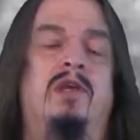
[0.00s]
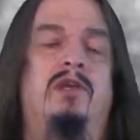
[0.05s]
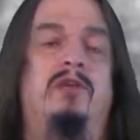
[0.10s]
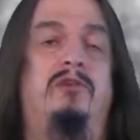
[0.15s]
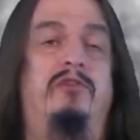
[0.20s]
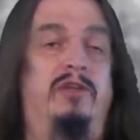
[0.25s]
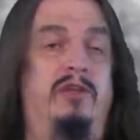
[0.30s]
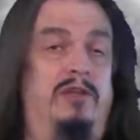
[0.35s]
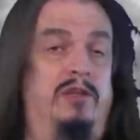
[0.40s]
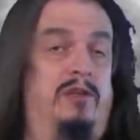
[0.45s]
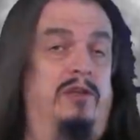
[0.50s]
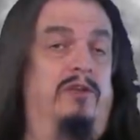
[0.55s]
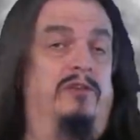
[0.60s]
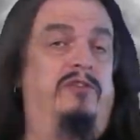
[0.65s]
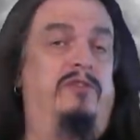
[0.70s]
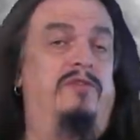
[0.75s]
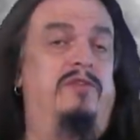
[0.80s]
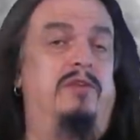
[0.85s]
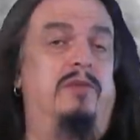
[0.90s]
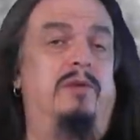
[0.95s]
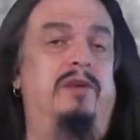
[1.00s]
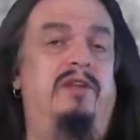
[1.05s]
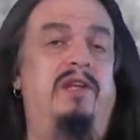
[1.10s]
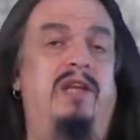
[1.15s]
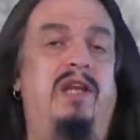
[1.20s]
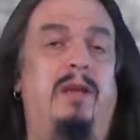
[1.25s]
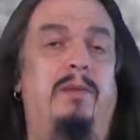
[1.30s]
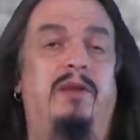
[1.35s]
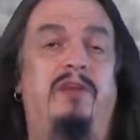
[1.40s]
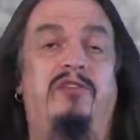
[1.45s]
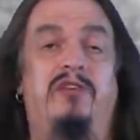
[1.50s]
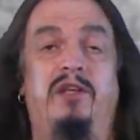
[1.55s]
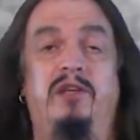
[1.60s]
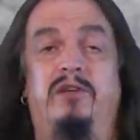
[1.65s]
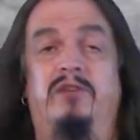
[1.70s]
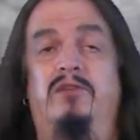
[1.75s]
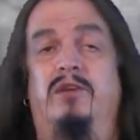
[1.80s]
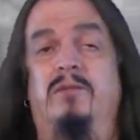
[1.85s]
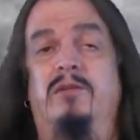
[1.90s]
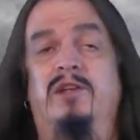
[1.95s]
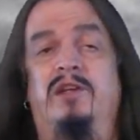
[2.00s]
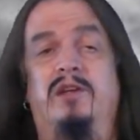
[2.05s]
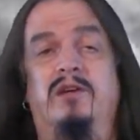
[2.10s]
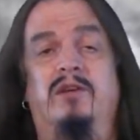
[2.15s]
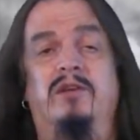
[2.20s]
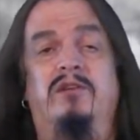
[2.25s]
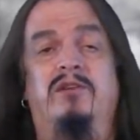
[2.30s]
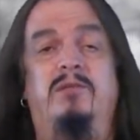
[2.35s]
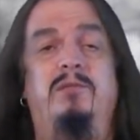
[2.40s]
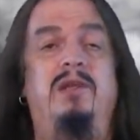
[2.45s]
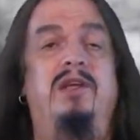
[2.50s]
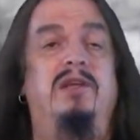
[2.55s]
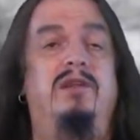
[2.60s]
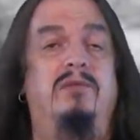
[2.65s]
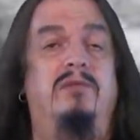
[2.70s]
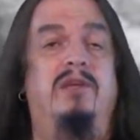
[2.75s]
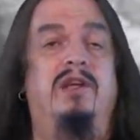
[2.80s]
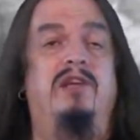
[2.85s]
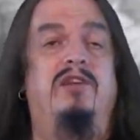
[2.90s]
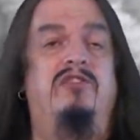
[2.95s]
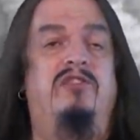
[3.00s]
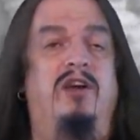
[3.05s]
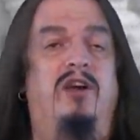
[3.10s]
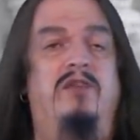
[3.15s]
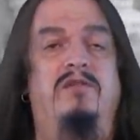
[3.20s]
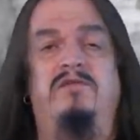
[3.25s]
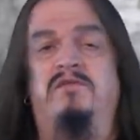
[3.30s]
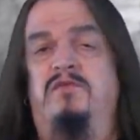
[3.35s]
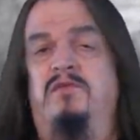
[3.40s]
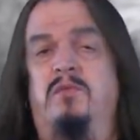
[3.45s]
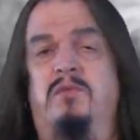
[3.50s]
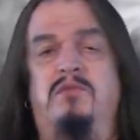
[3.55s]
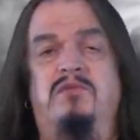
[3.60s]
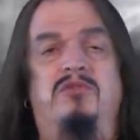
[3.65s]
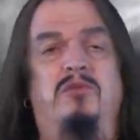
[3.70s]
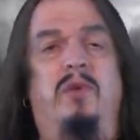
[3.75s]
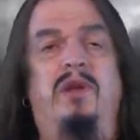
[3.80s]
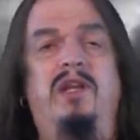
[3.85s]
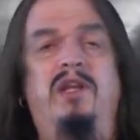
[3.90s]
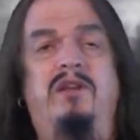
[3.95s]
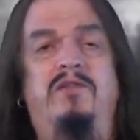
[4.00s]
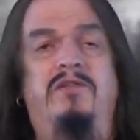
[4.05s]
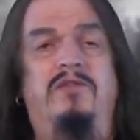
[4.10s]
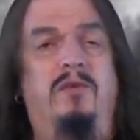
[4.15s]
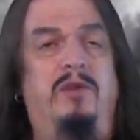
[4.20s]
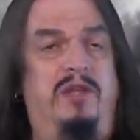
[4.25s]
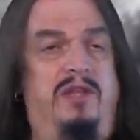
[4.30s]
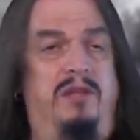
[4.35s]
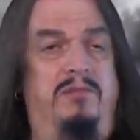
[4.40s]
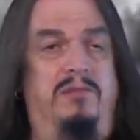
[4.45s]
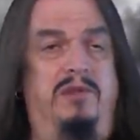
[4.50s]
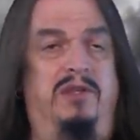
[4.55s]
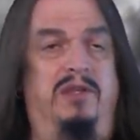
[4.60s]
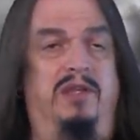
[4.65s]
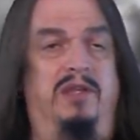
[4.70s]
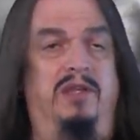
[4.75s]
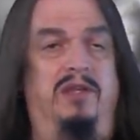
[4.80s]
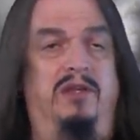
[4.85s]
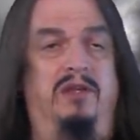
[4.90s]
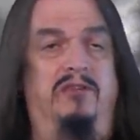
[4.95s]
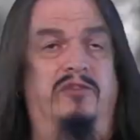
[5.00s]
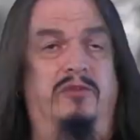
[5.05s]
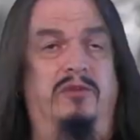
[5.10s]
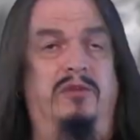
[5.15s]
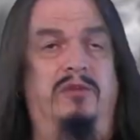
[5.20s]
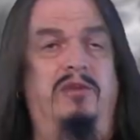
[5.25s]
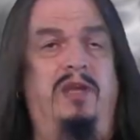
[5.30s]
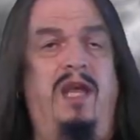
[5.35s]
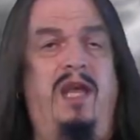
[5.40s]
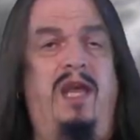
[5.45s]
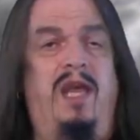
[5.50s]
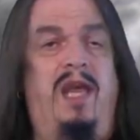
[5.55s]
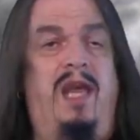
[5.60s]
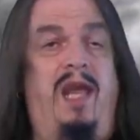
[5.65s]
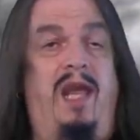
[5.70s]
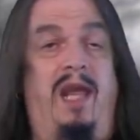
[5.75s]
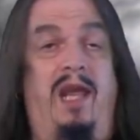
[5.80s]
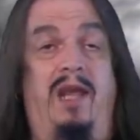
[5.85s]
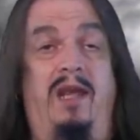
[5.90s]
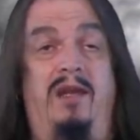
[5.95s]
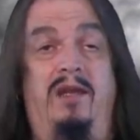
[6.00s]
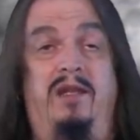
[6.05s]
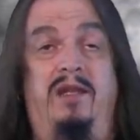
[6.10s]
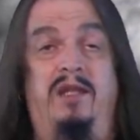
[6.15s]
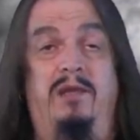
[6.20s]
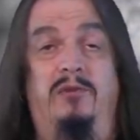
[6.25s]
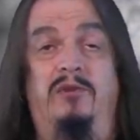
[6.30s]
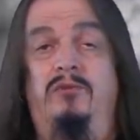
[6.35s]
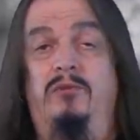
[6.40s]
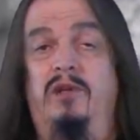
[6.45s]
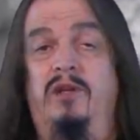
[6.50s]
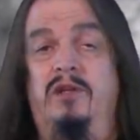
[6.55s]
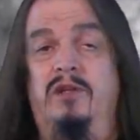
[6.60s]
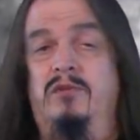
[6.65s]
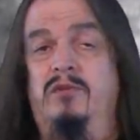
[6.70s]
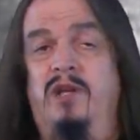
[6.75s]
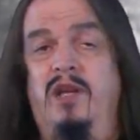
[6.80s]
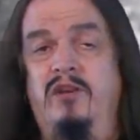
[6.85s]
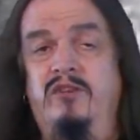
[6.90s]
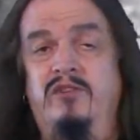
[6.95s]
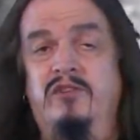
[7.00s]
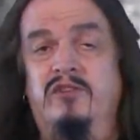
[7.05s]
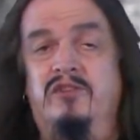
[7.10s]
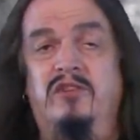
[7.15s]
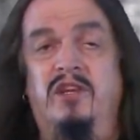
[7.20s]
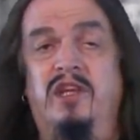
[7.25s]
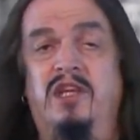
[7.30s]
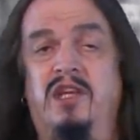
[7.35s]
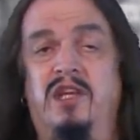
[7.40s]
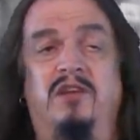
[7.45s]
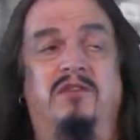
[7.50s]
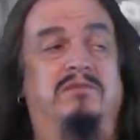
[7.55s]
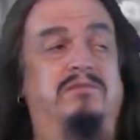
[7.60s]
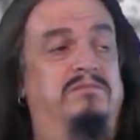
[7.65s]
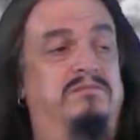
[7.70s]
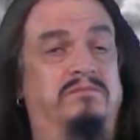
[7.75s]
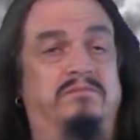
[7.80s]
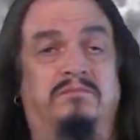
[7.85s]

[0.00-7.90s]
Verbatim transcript: Using the laws of thermodynamics, he determined the Earth to be in the range of twenty to forty million years old, and he was one of the creationists like you.